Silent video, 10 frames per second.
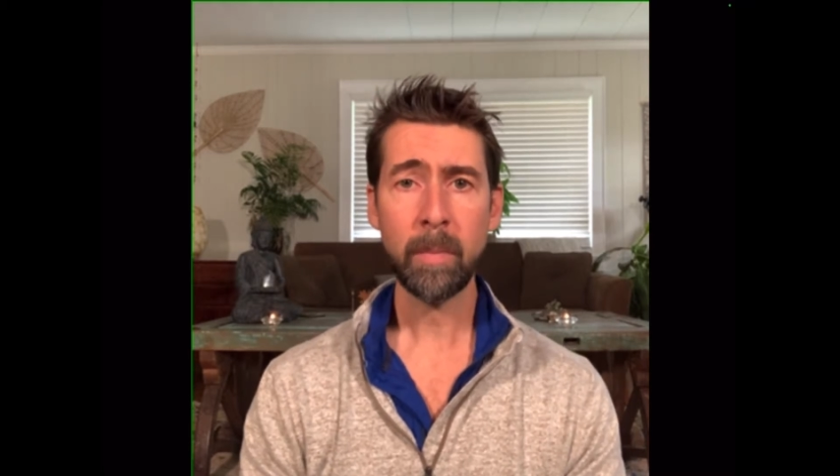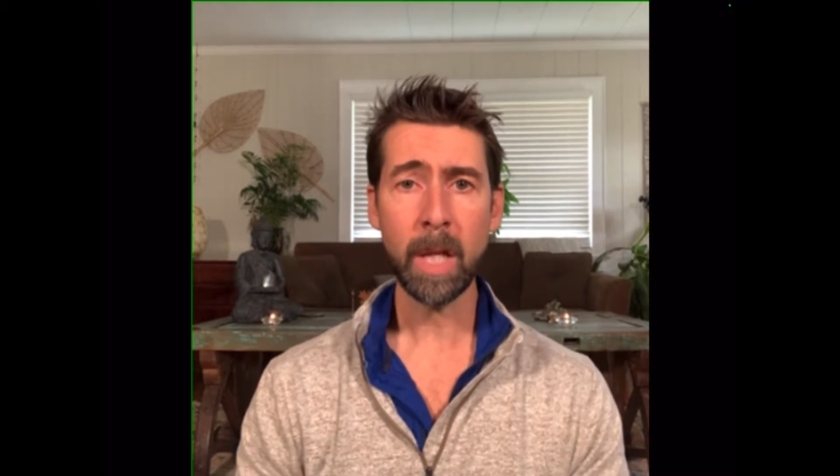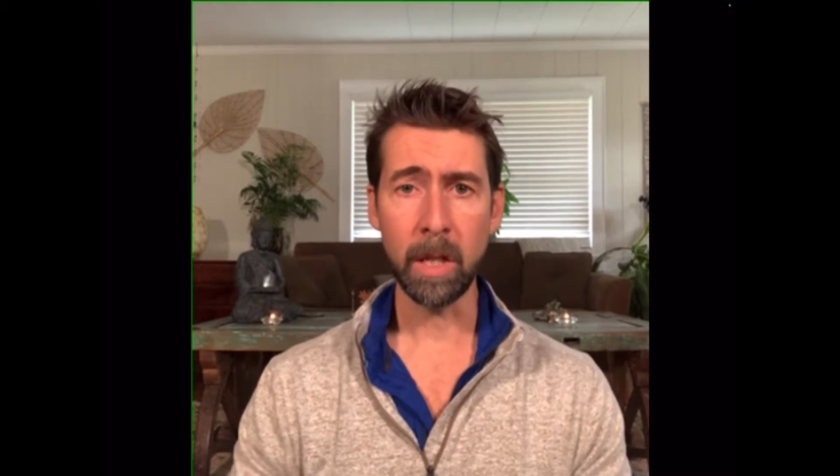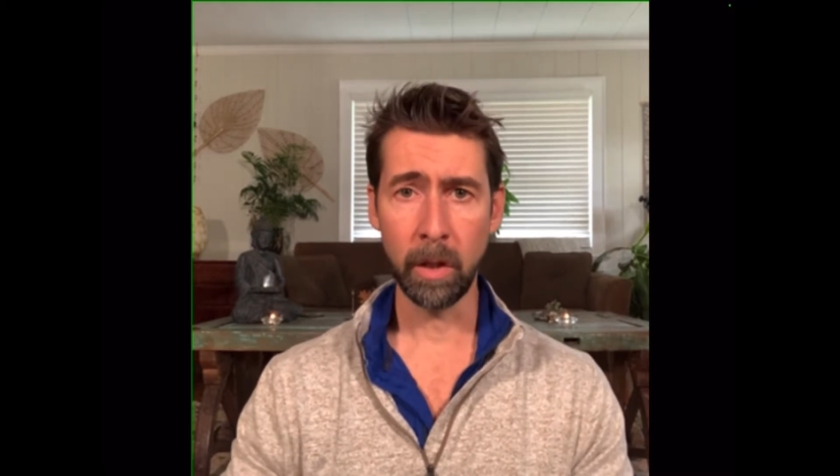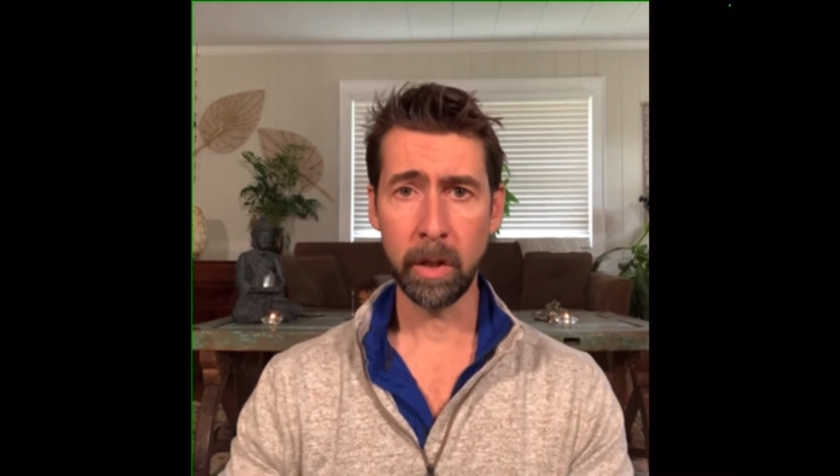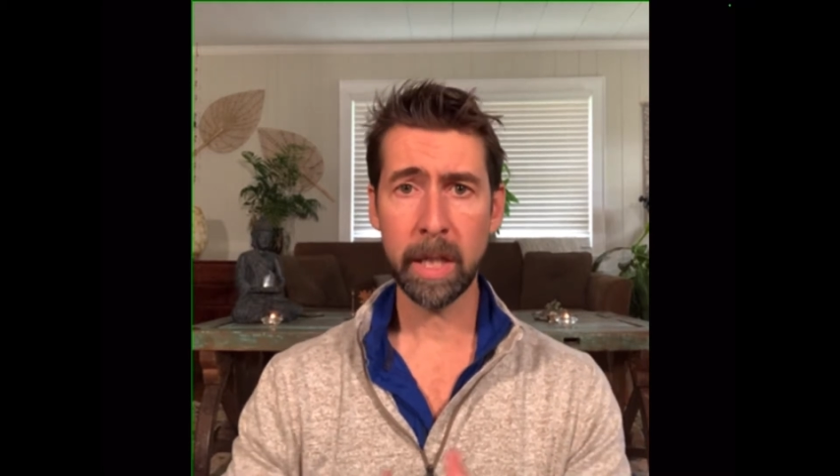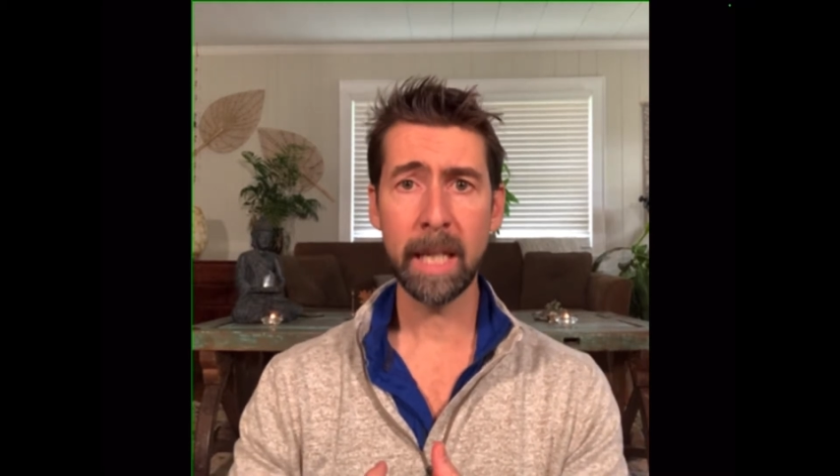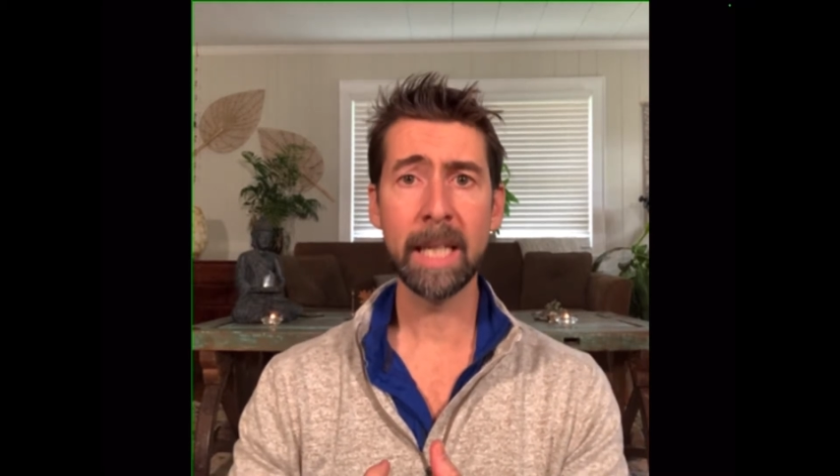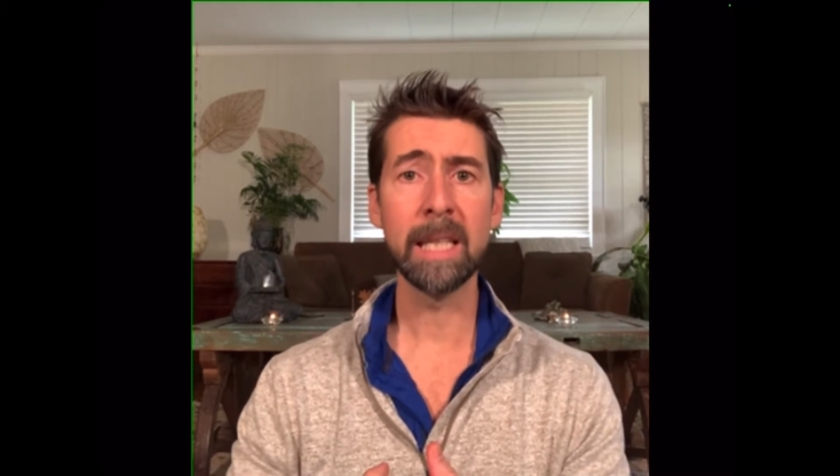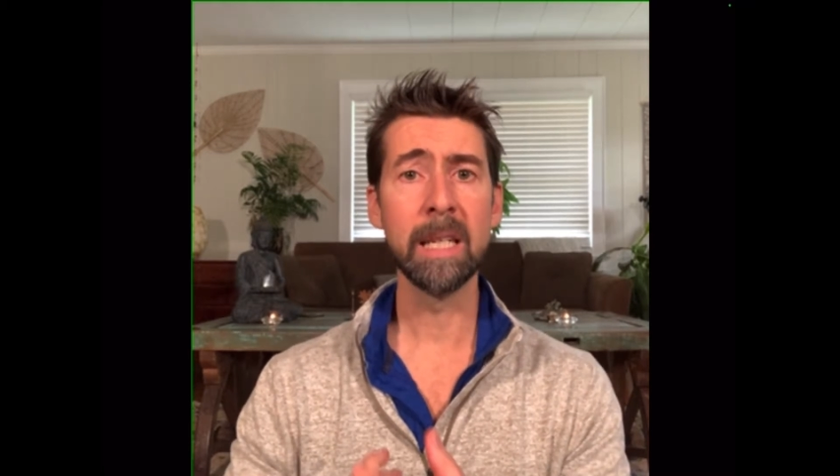looking
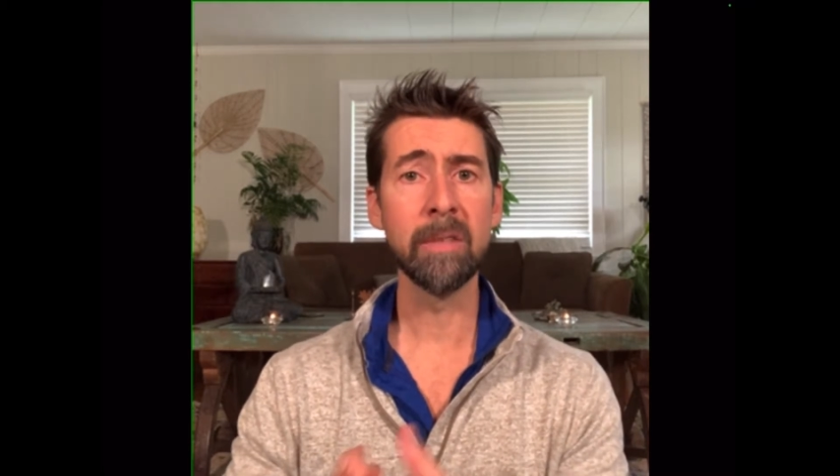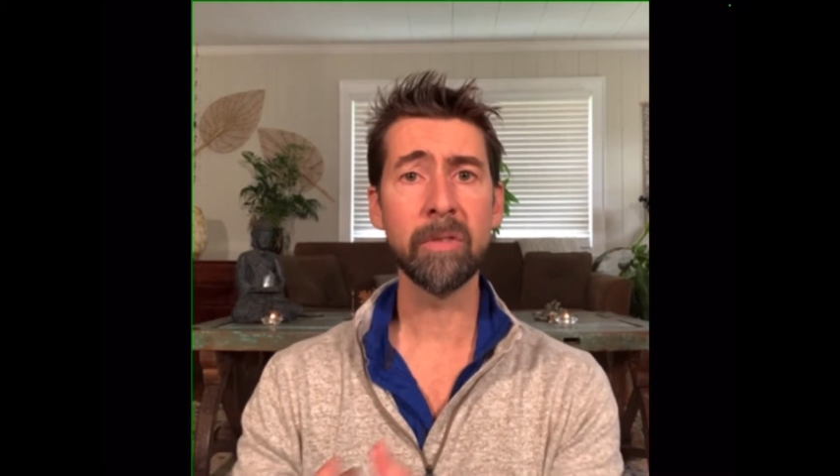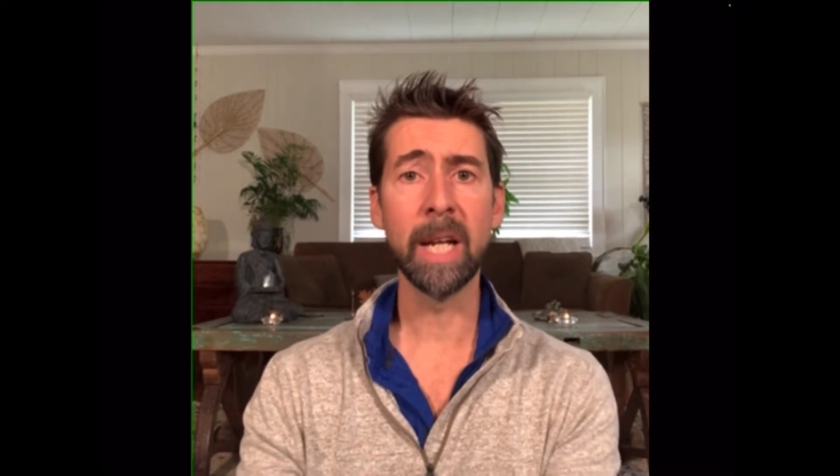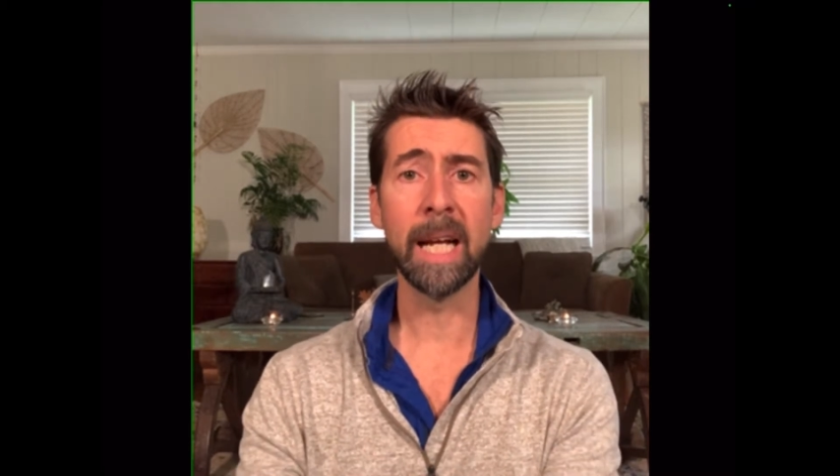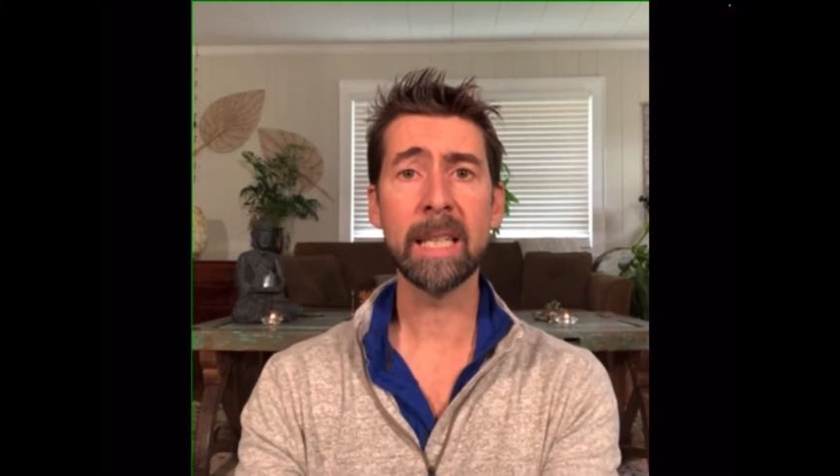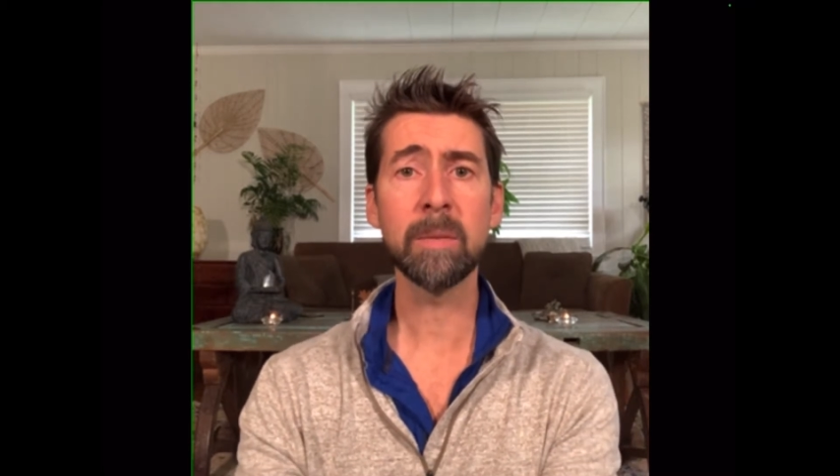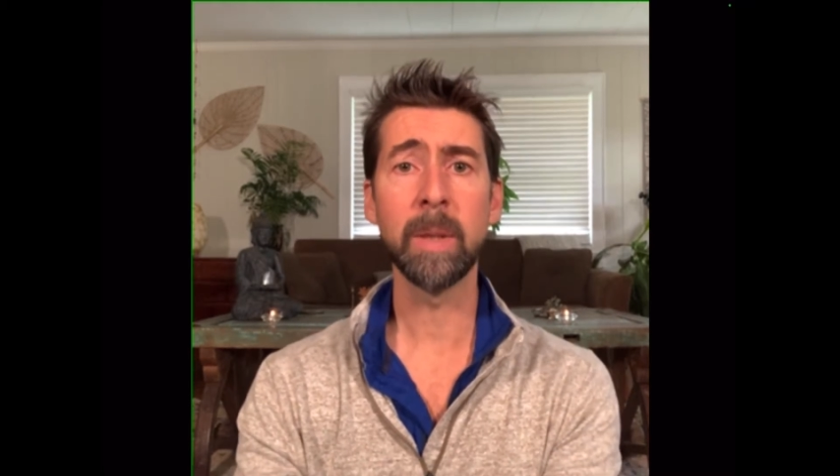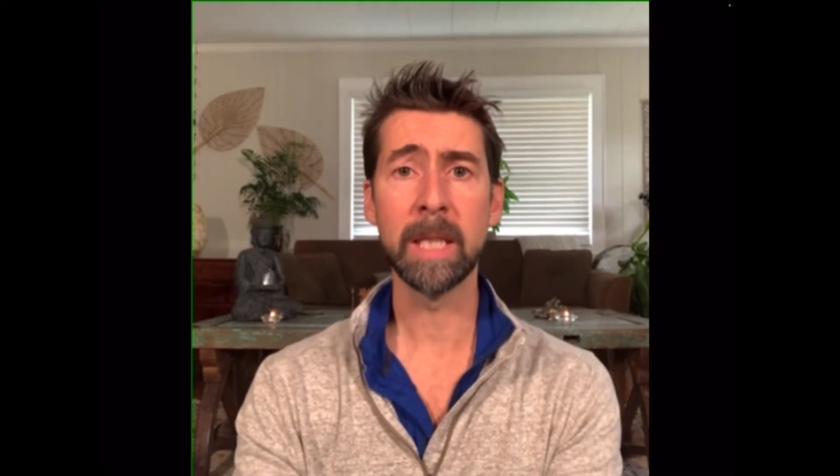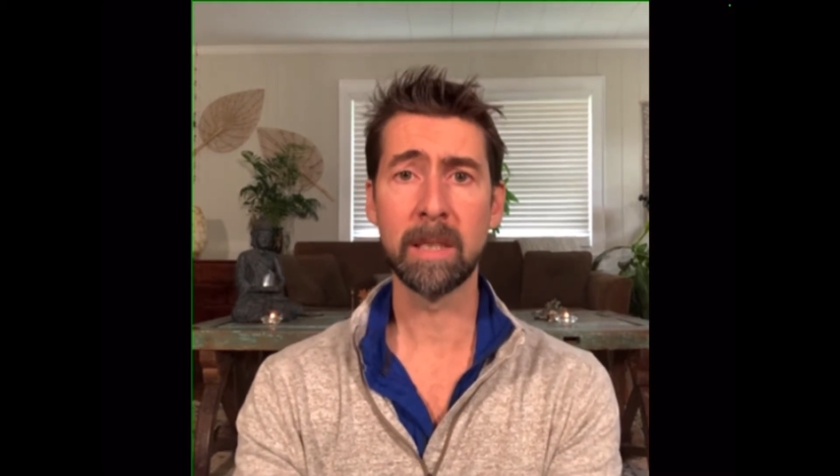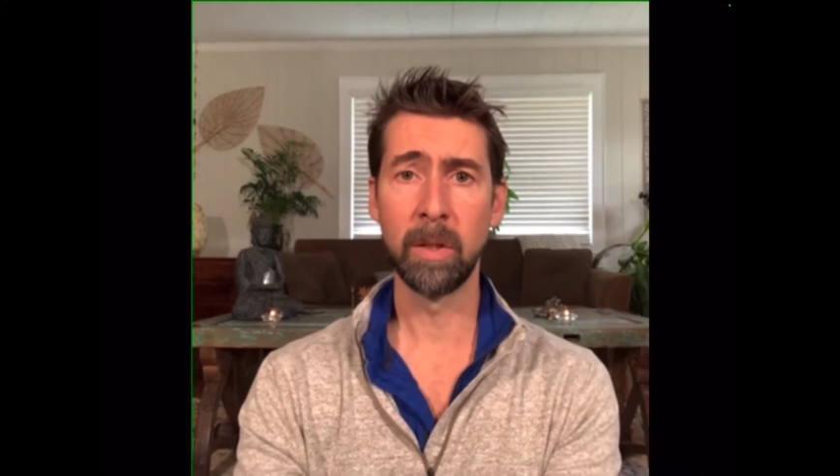at the different
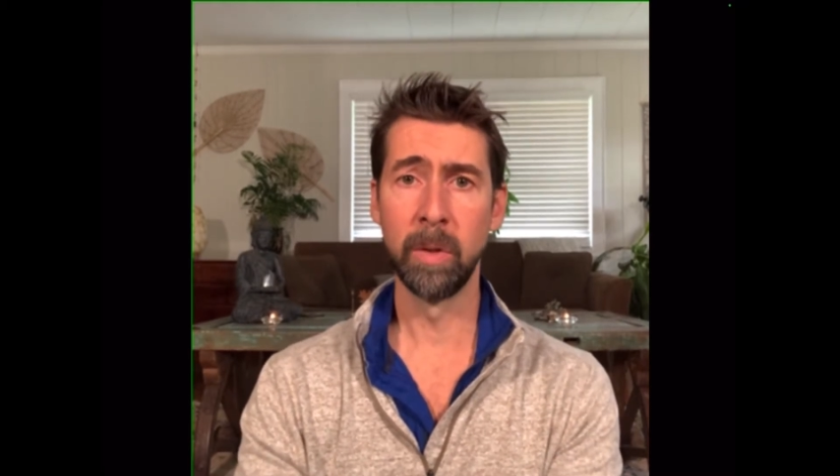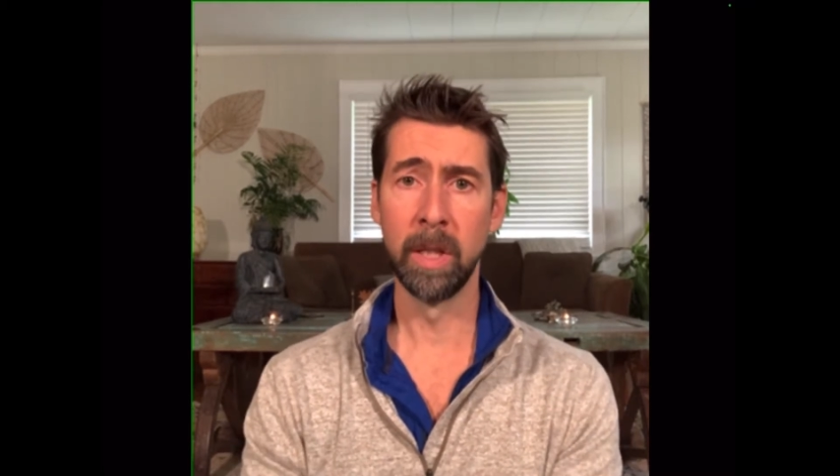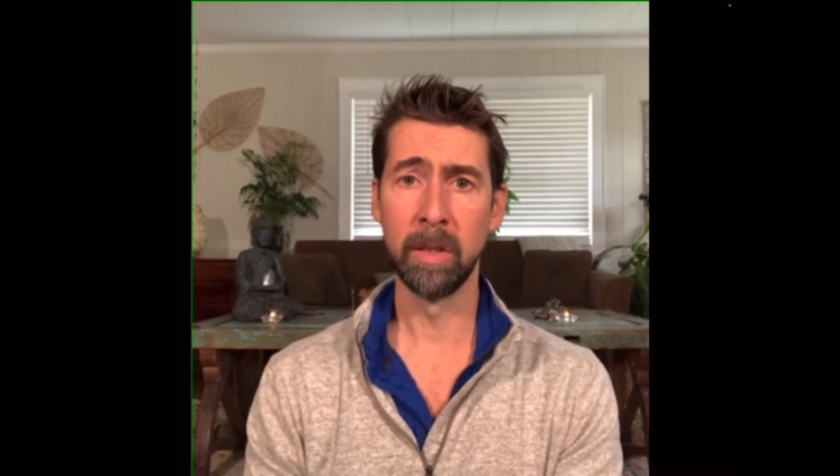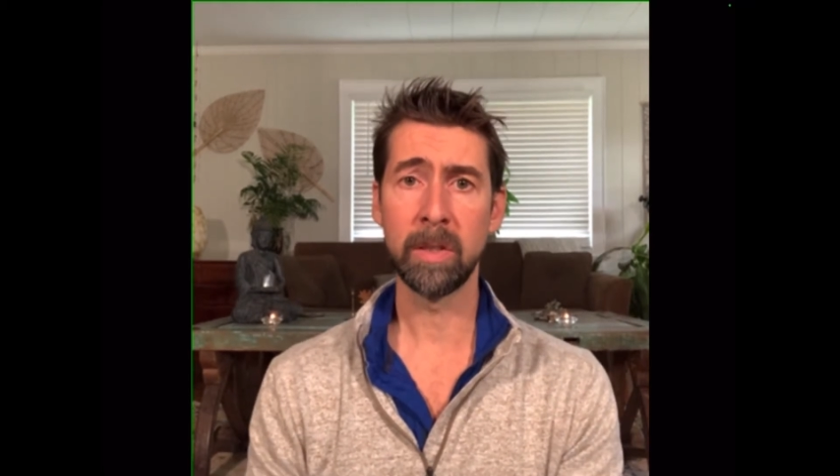aspects going on.